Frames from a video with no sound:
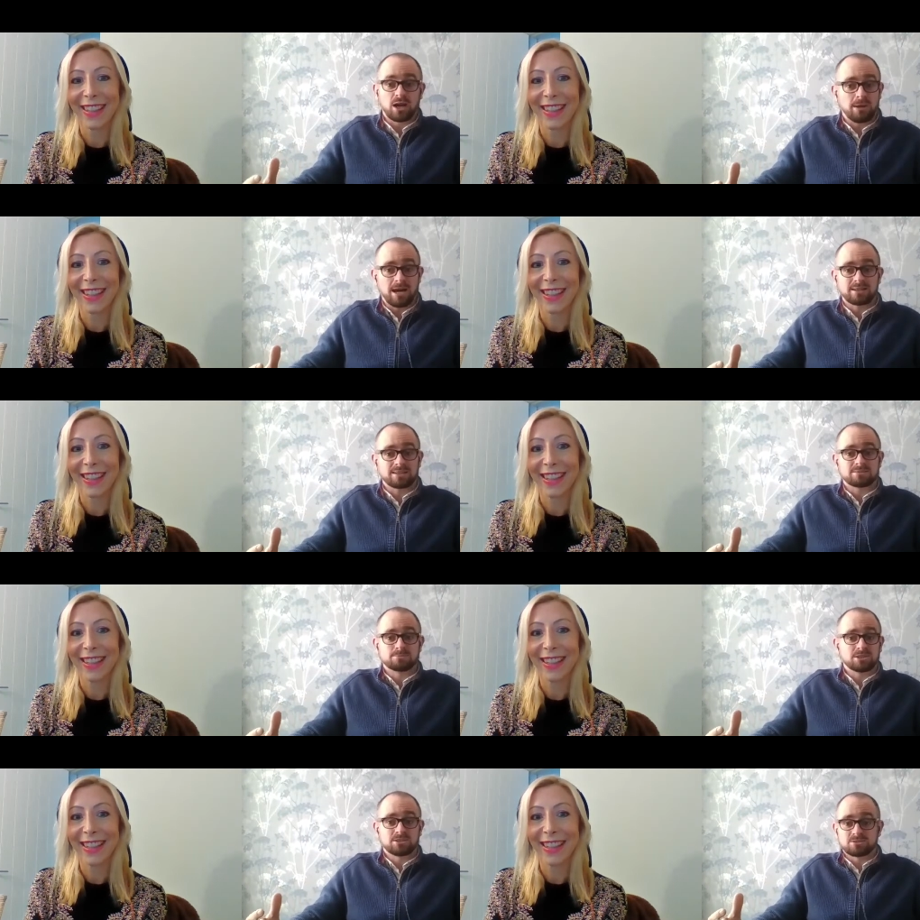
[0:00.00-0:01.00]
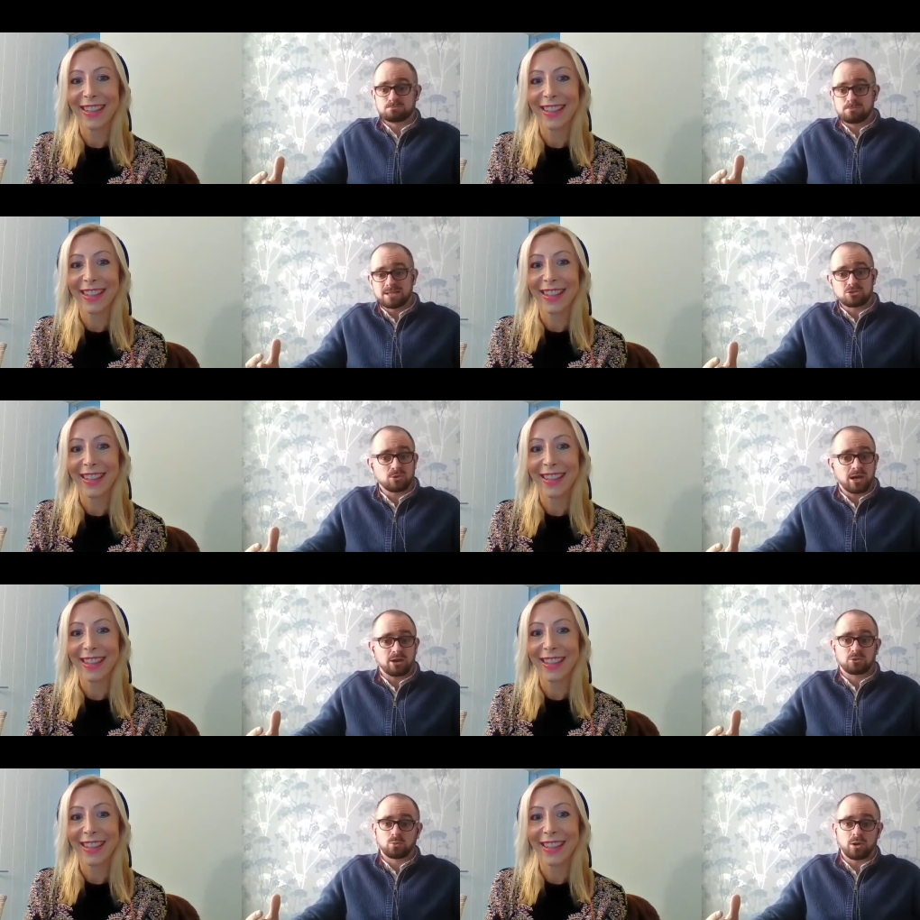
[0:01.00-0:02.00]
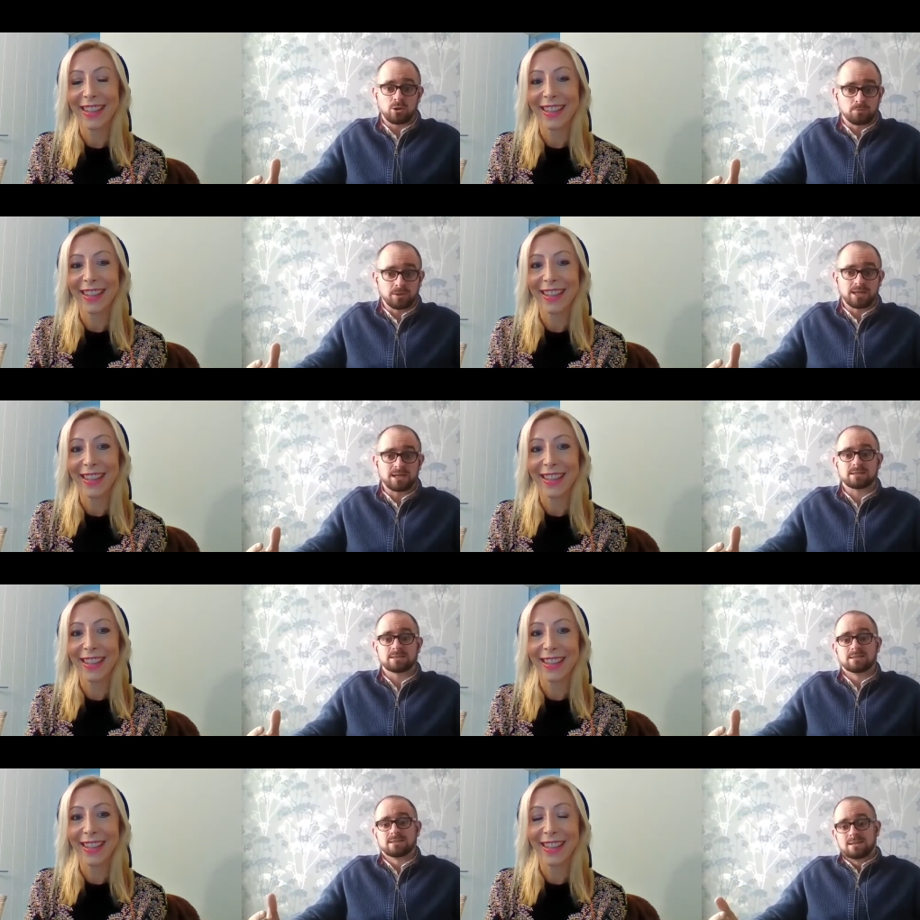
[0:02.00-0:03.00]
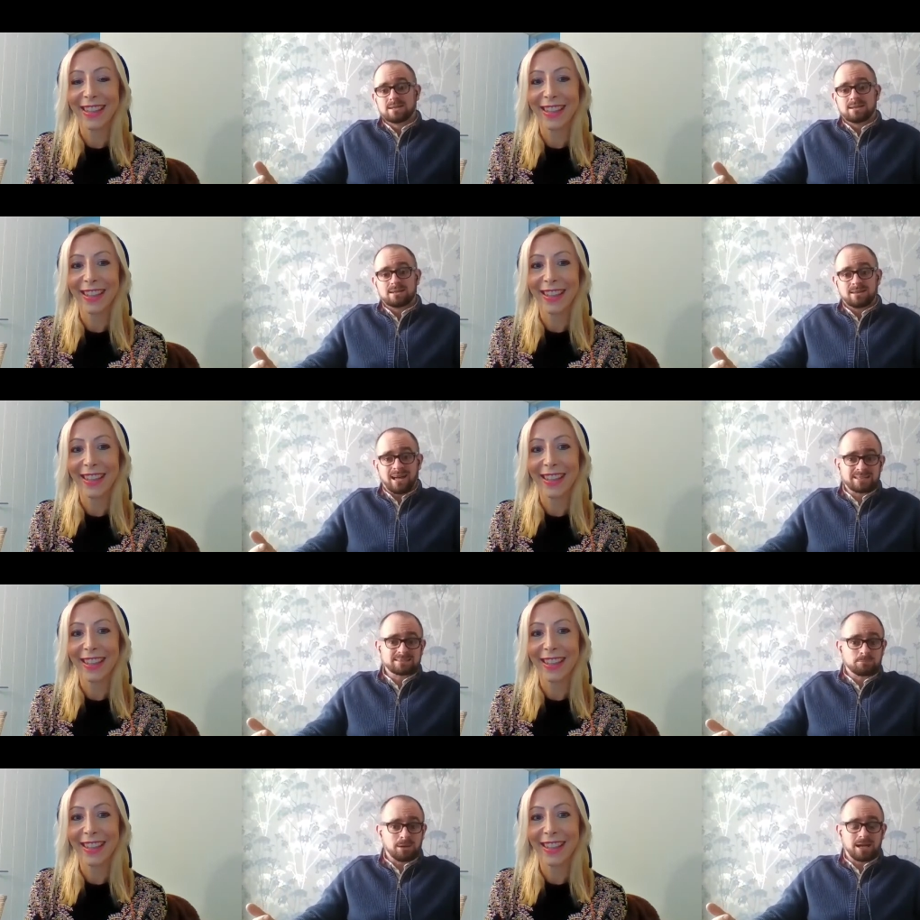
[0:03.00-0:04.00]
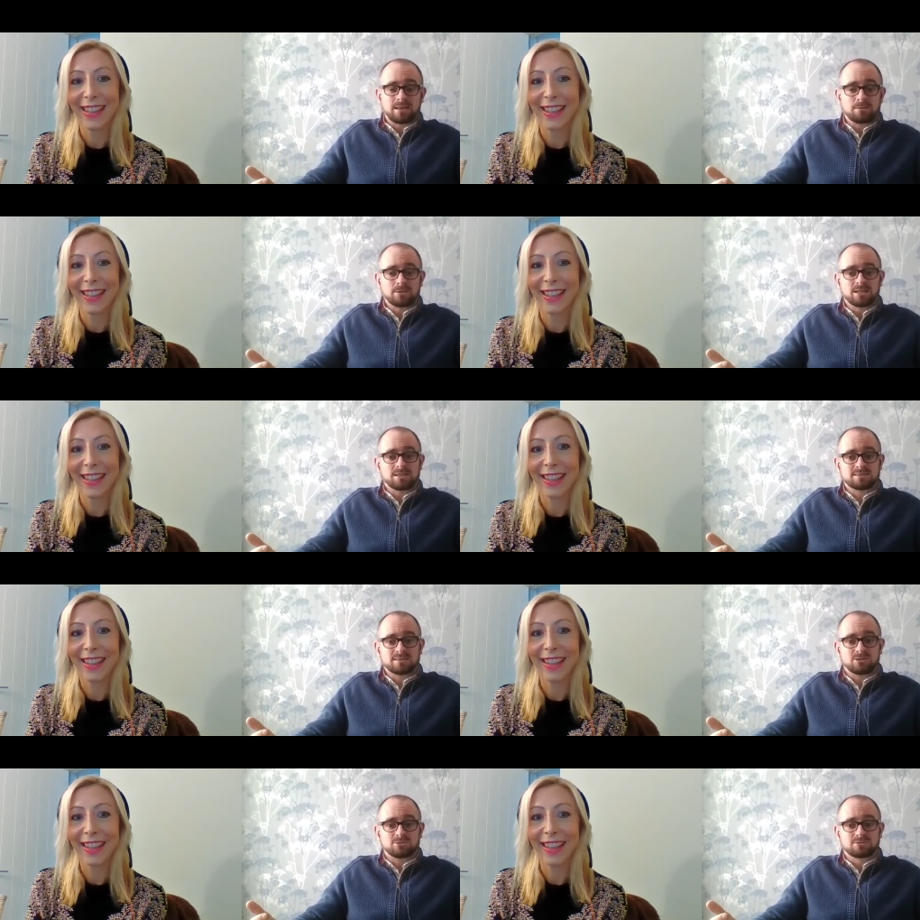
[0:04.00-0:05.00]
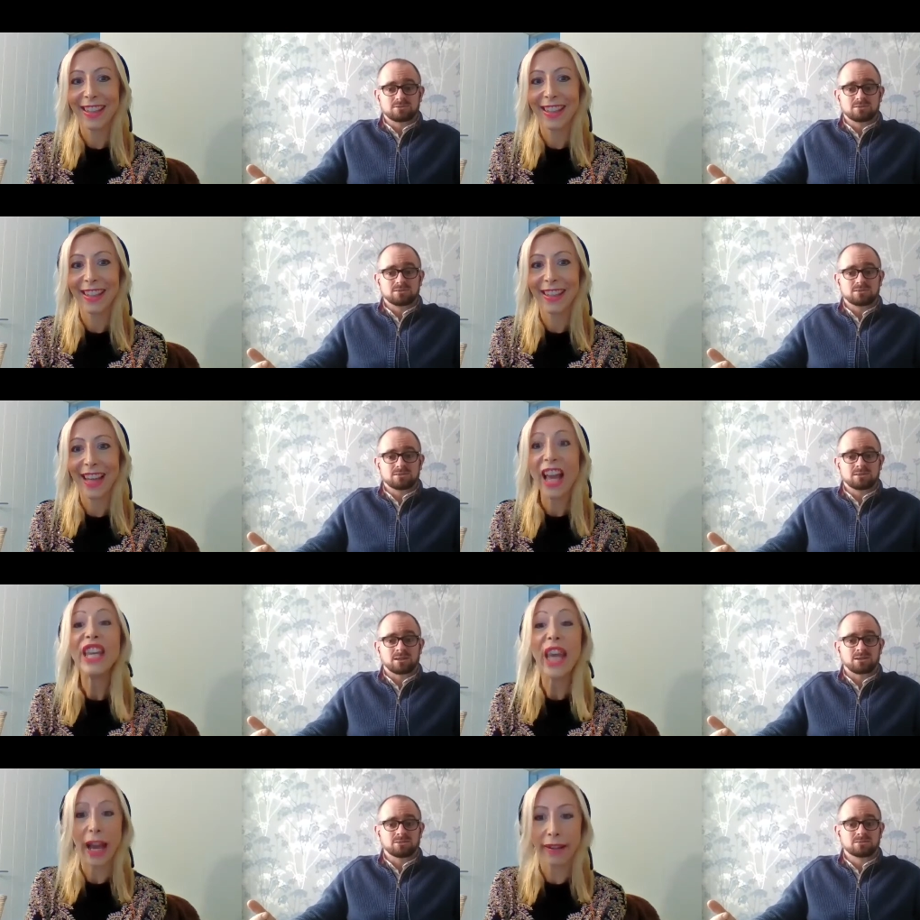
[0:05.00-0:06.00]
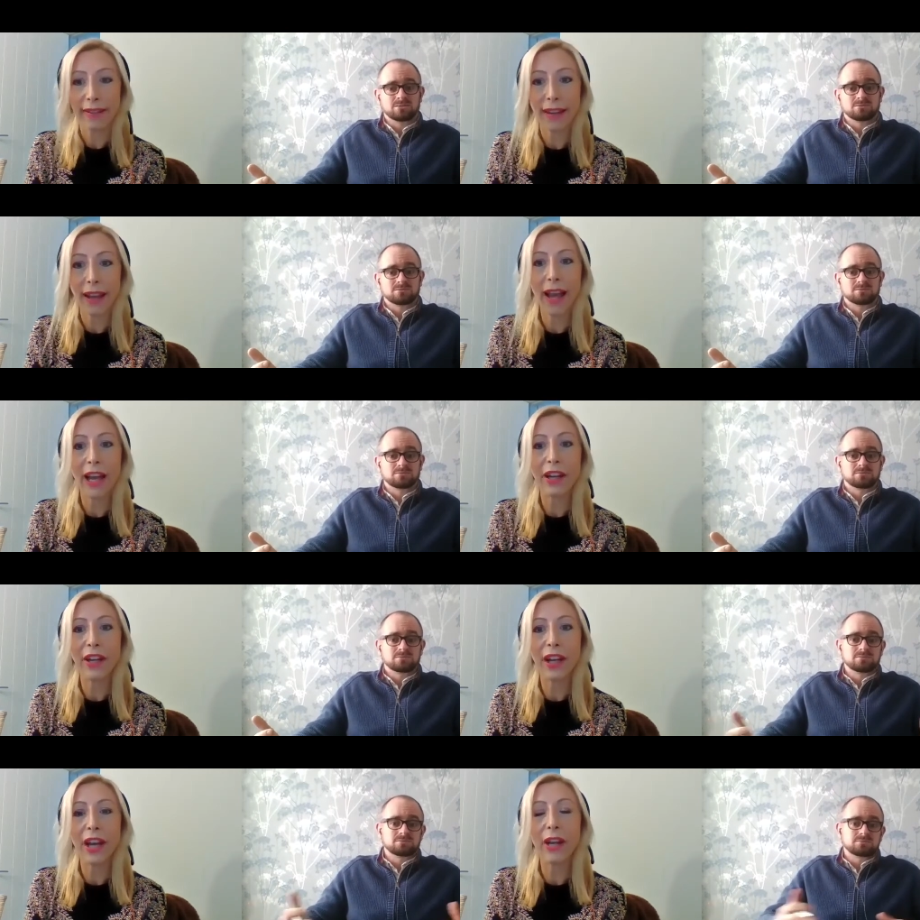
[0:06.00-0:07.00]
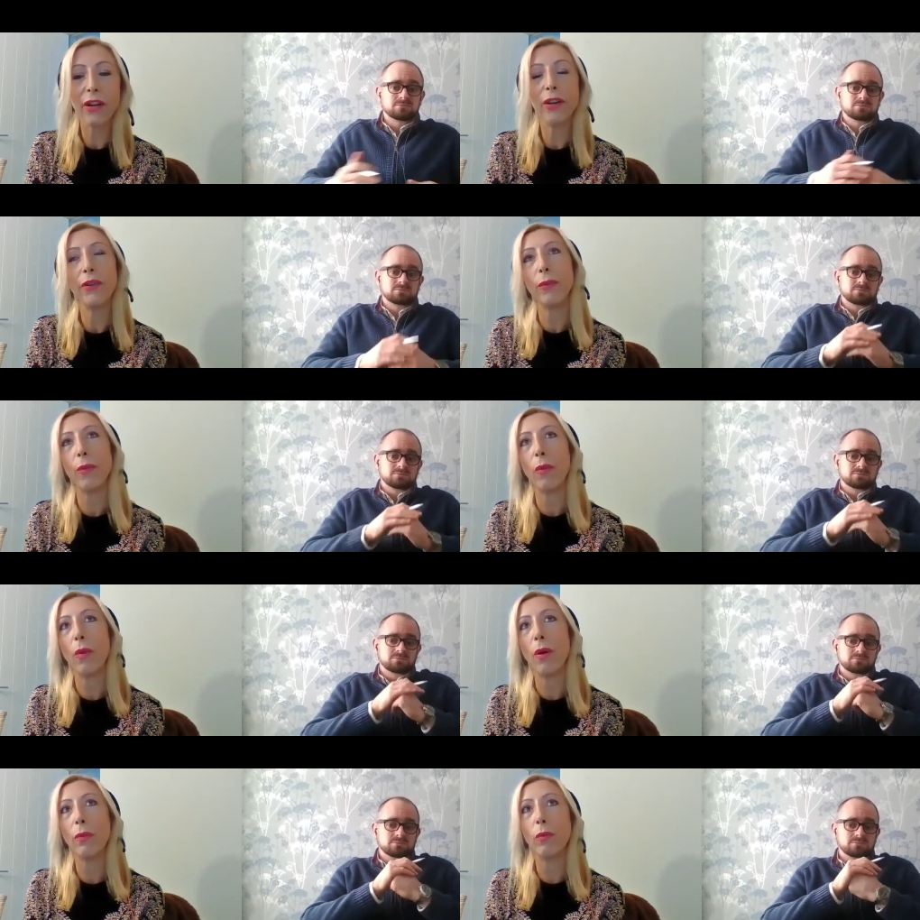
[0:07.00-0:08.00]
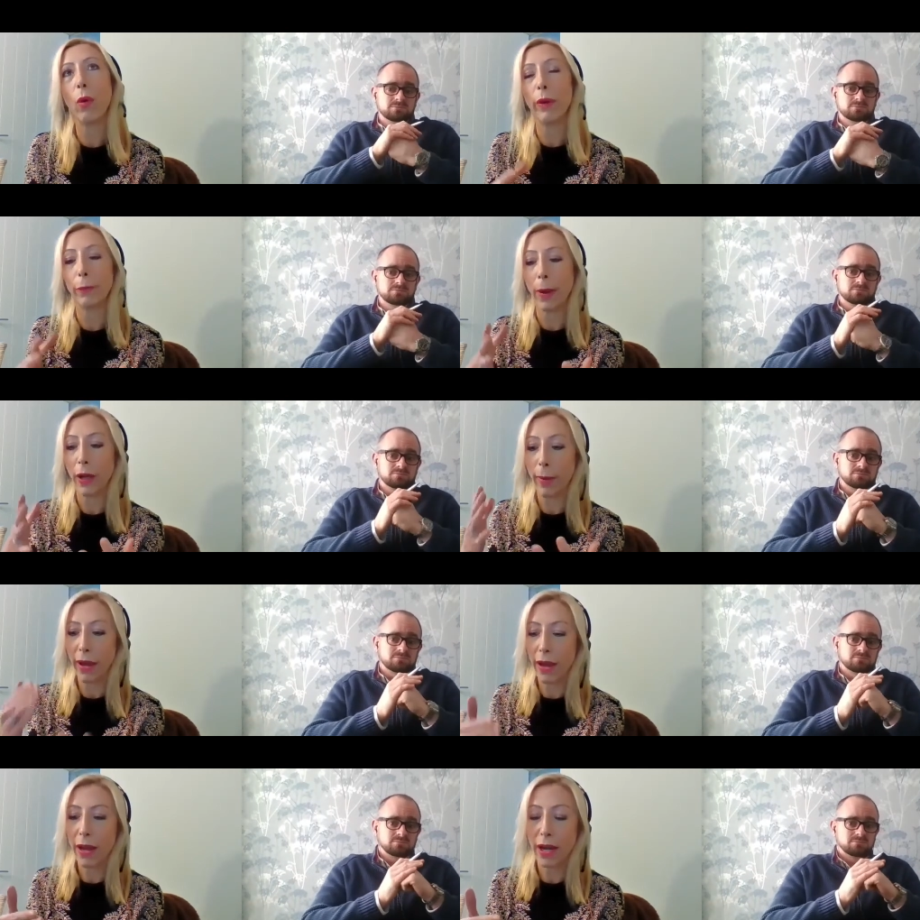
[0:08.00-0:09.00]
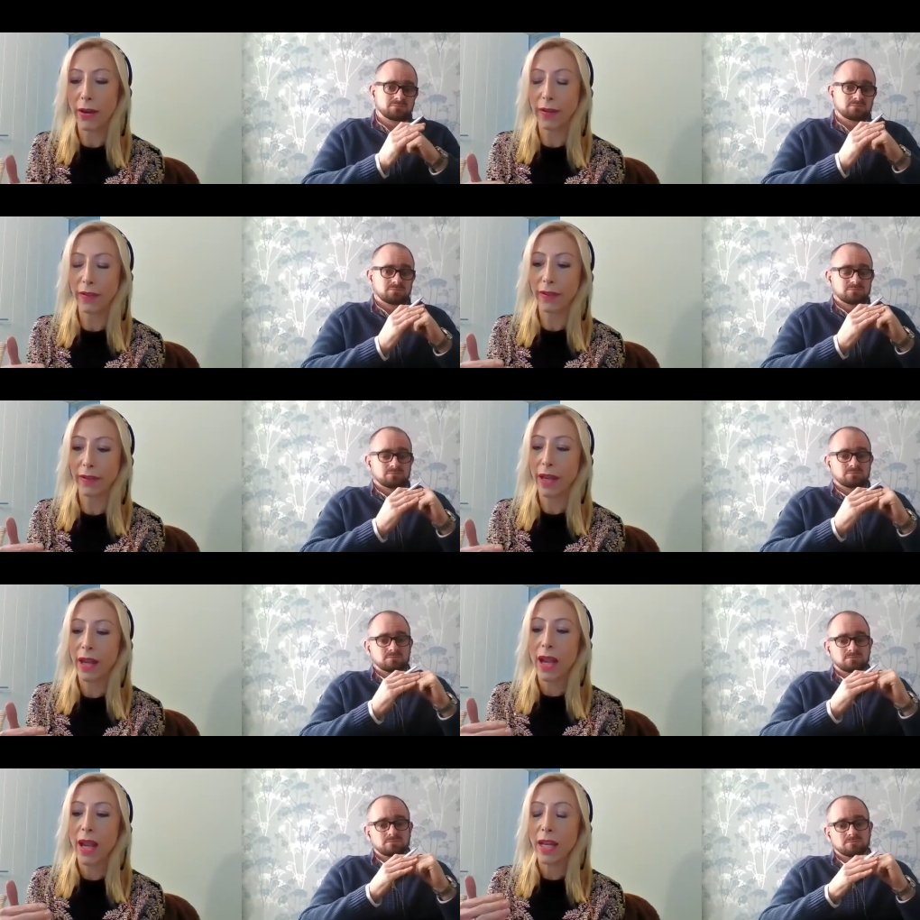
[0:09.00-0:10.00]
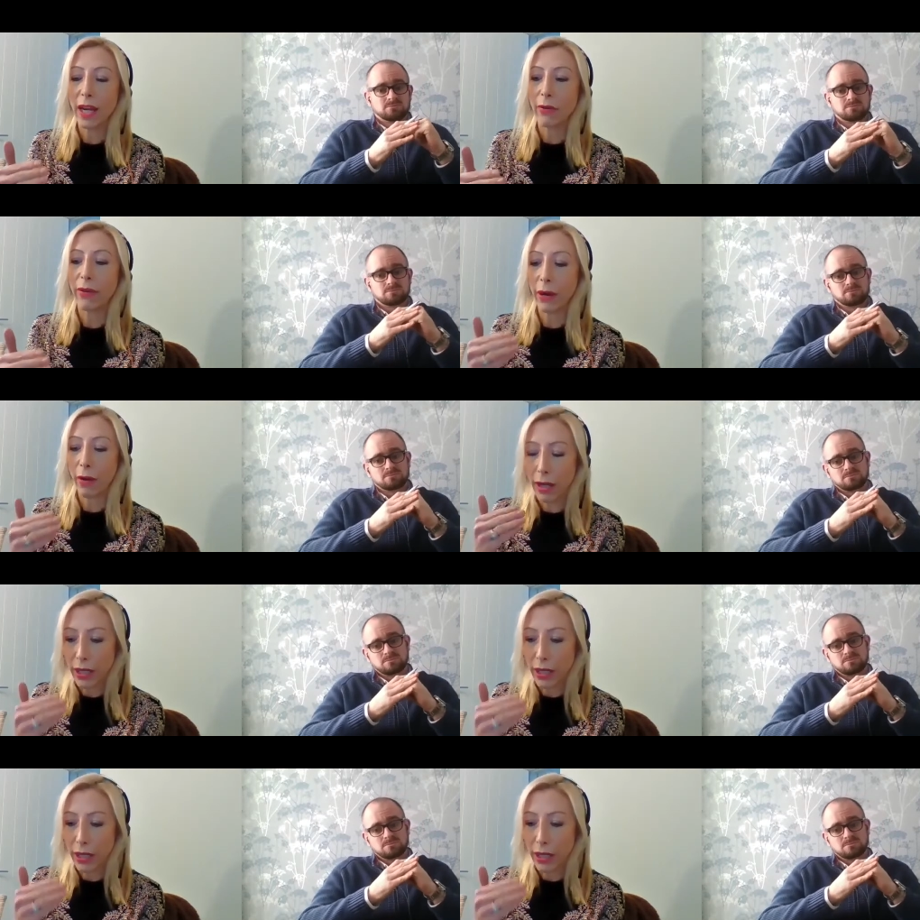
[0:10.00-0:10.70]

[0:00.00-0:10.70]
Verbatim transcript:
Speaker 1: come out of this because mental health, well being, that is a pandemic in itself.
Speaker 2: know? Yes, and and what we spoke about earlier, it's you know there are